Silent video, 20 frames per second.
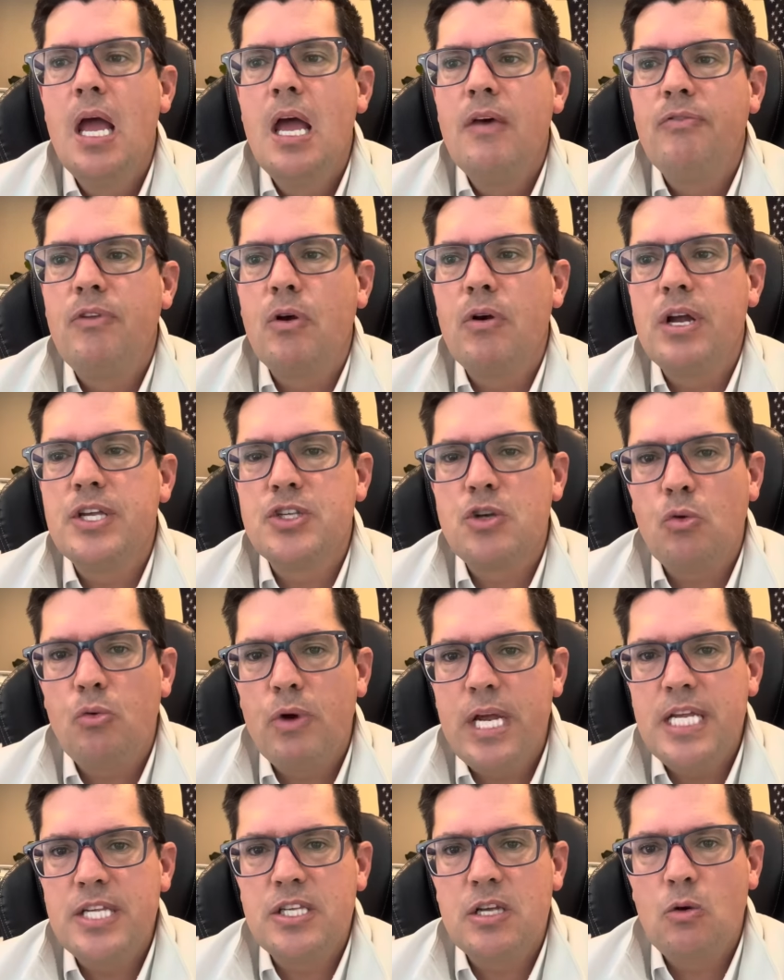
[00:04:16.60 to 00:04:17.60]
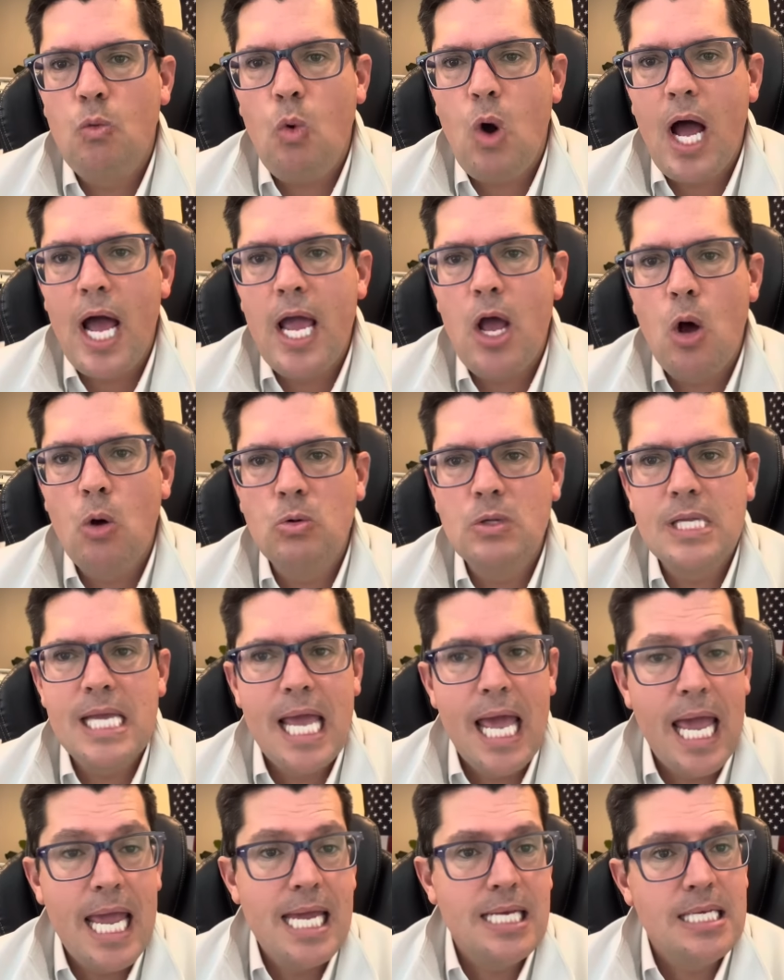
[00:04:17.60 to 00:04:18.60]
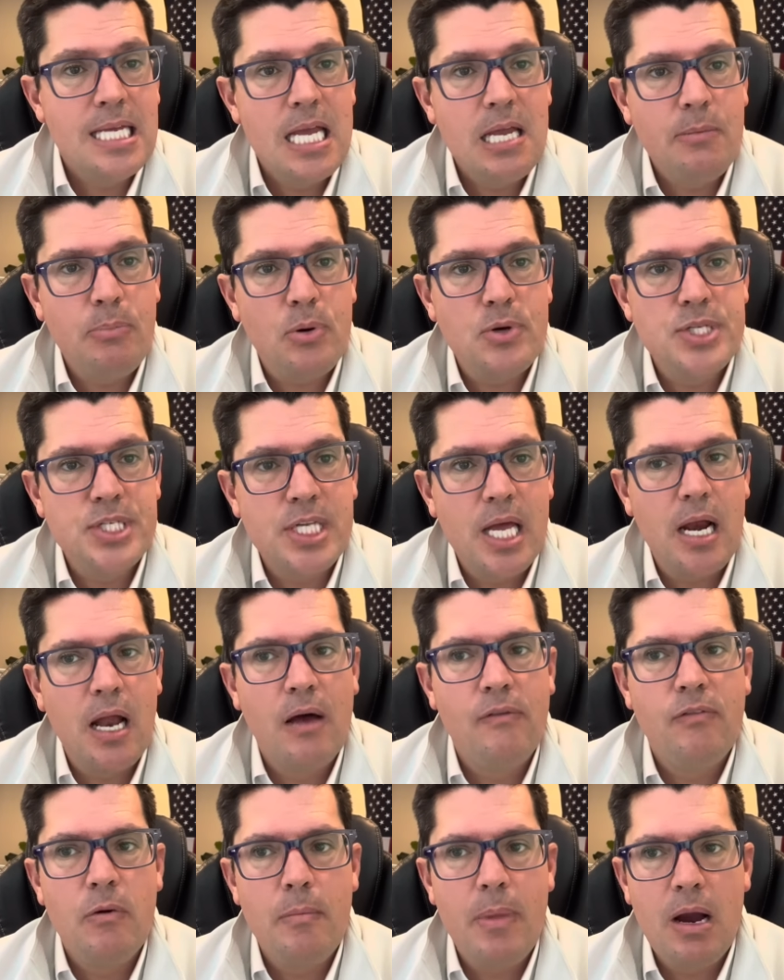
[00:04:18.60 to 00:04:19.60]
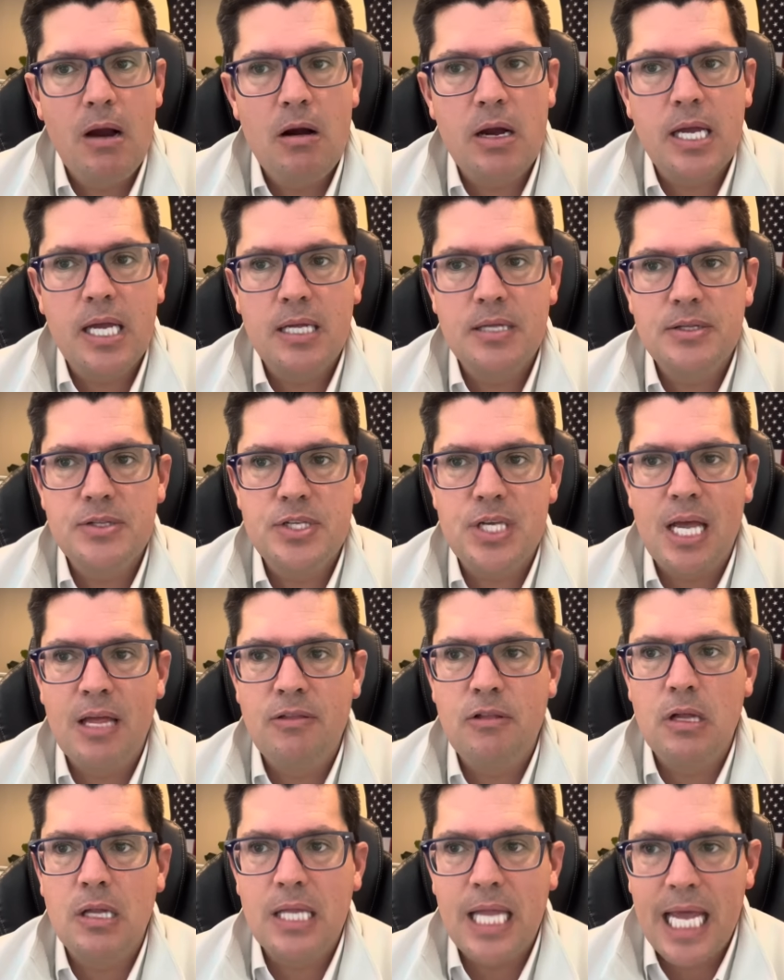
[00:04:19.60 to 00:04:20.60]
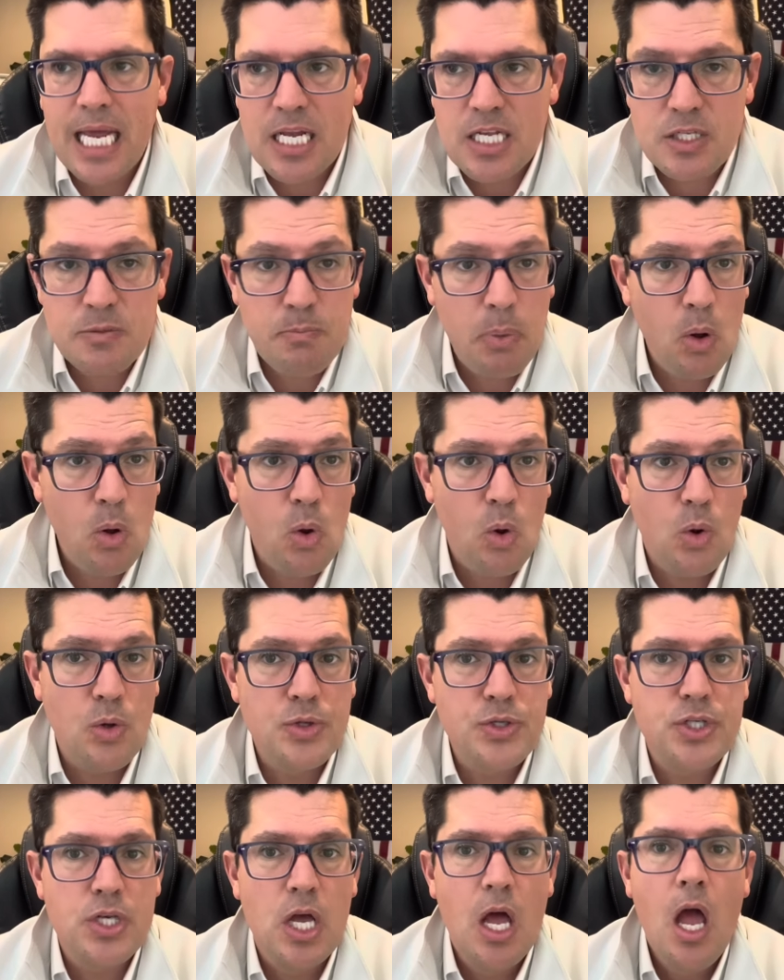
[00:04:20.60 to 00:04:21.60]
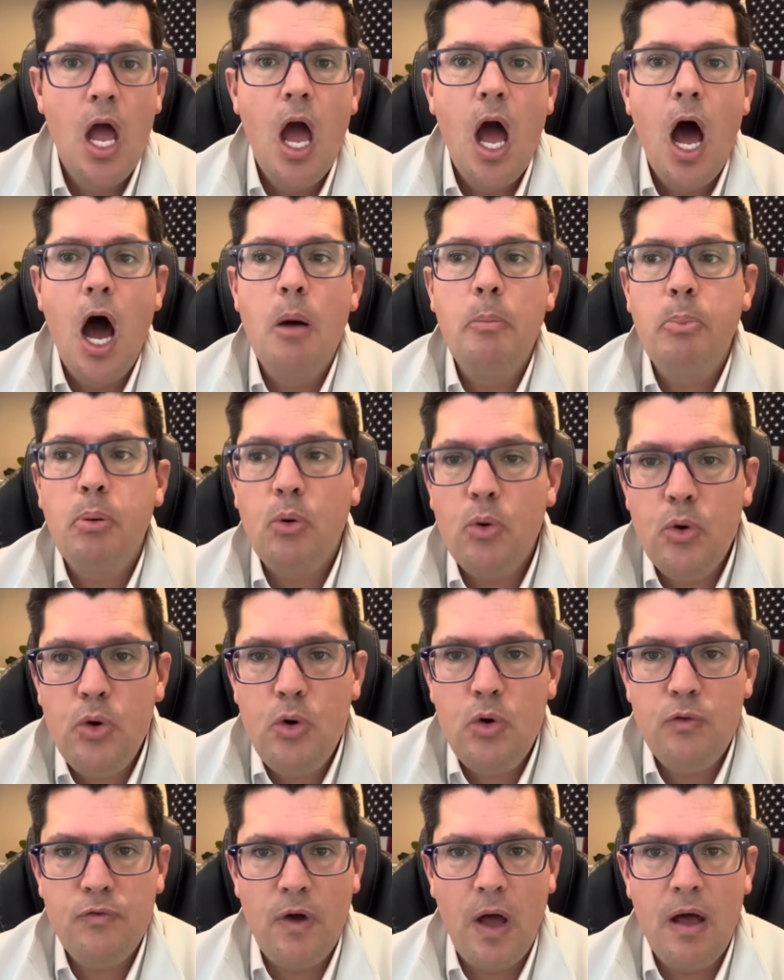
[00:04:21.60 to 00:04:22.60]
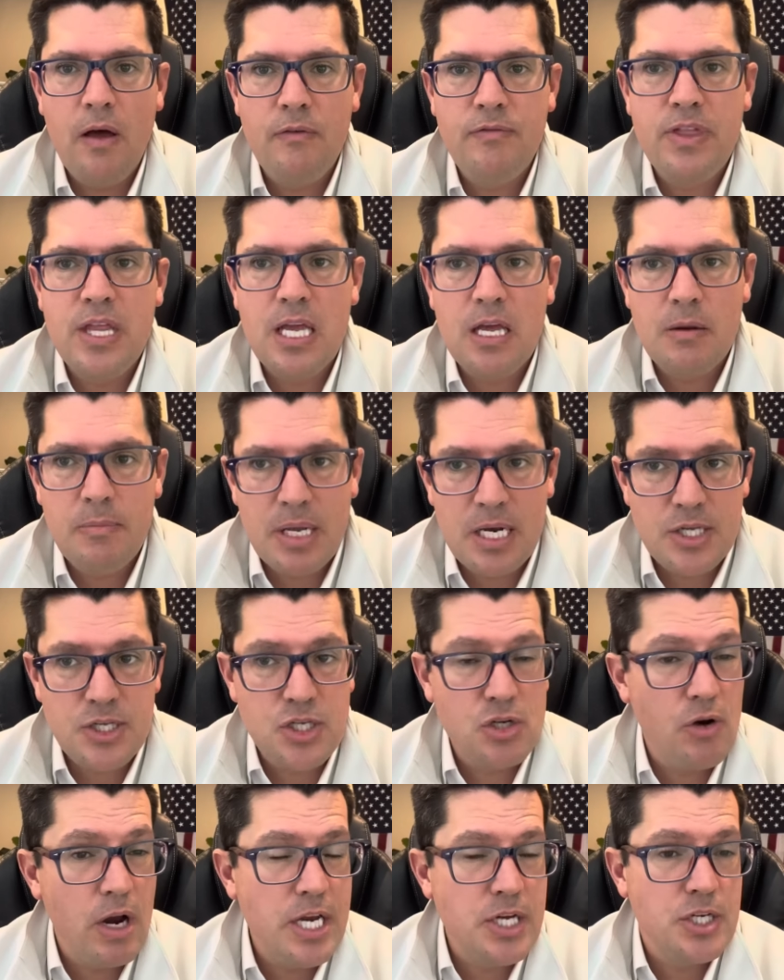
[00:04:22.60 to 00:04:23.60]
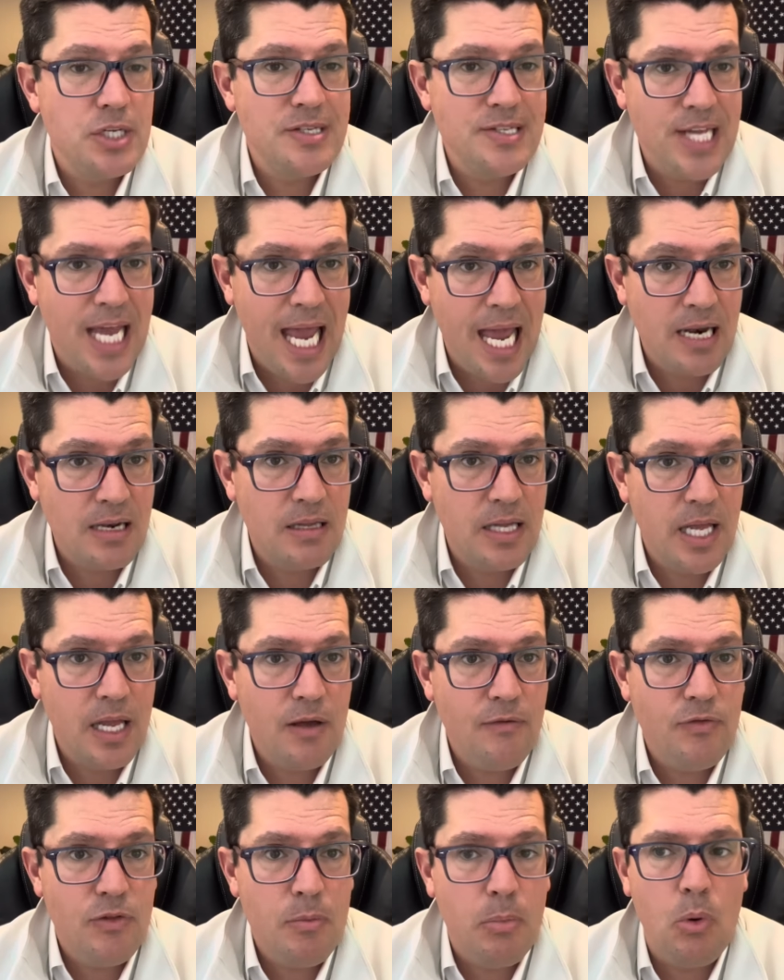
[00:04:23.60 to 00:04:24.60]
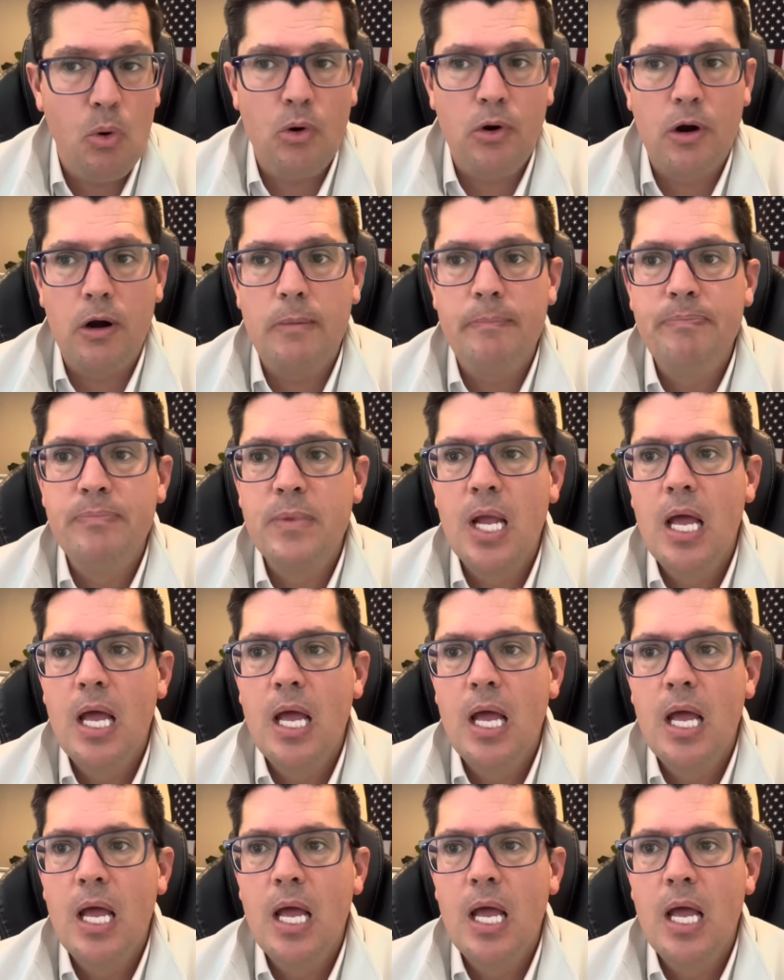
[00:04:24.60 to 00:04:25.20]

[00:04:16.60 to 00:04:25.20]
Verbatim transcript: There is a reason why only 18% of Americans in the latest polls approve of the administration's handling of the border.